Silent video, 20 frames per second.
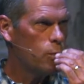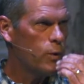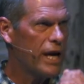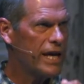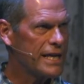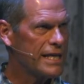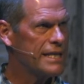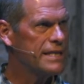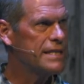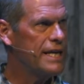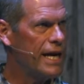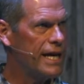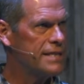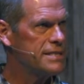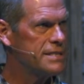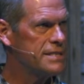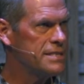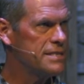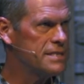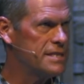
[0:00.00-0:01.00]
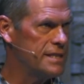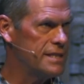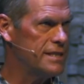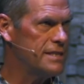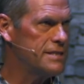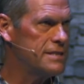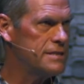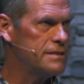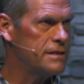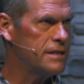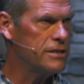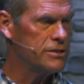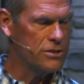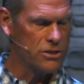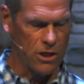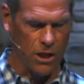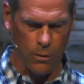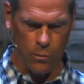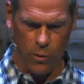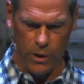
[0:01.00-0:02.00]
recognizes this in
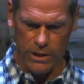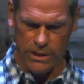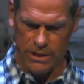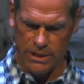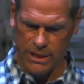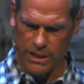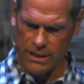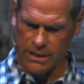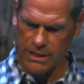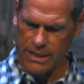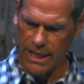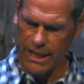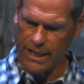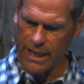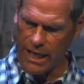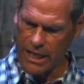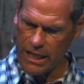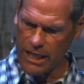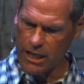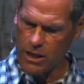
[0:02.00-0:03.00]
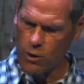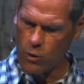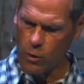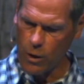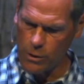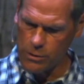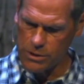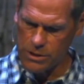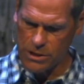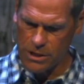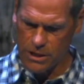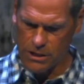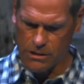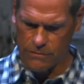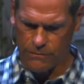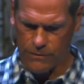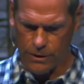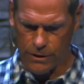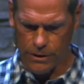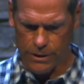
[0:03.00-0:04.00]
Psalm one sixteen, and he quotes this
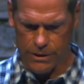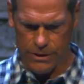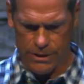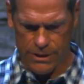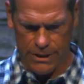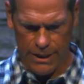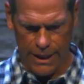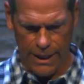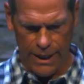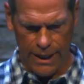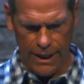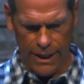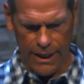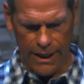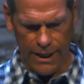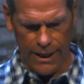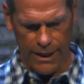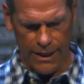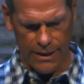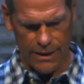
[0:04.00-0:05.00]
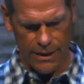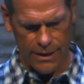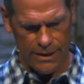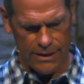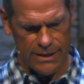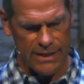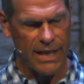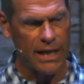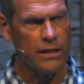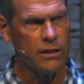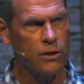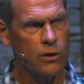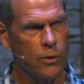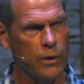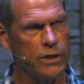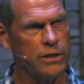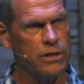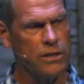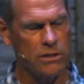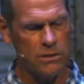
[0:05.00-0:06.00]
verse in Second
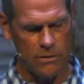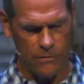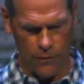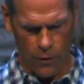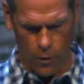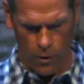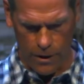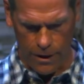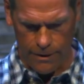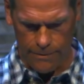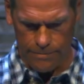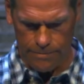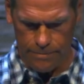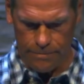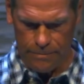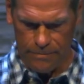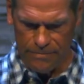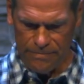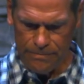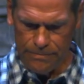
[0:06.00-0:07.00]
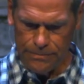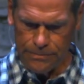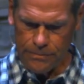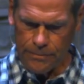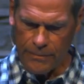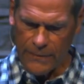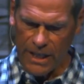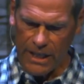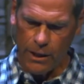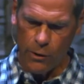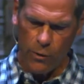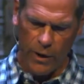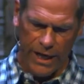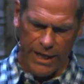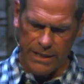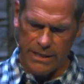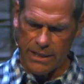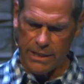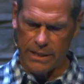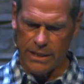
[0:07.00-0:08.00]
Corinthians four. He
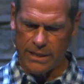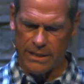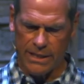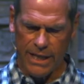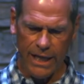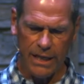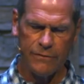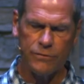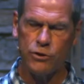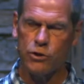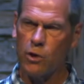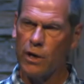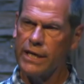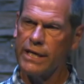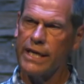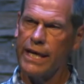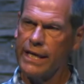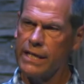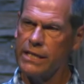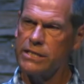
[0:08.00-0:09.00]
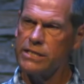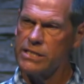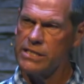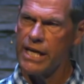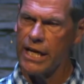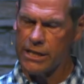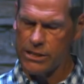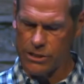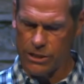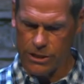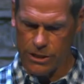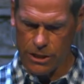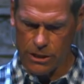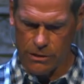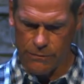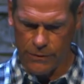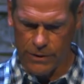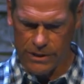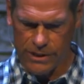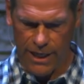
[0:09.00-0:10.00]
writes in this kind of truncated section
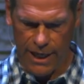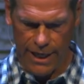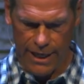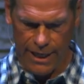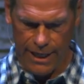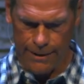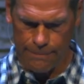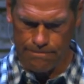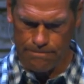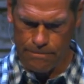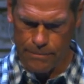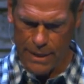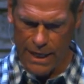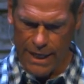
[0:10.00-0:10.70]
just for time,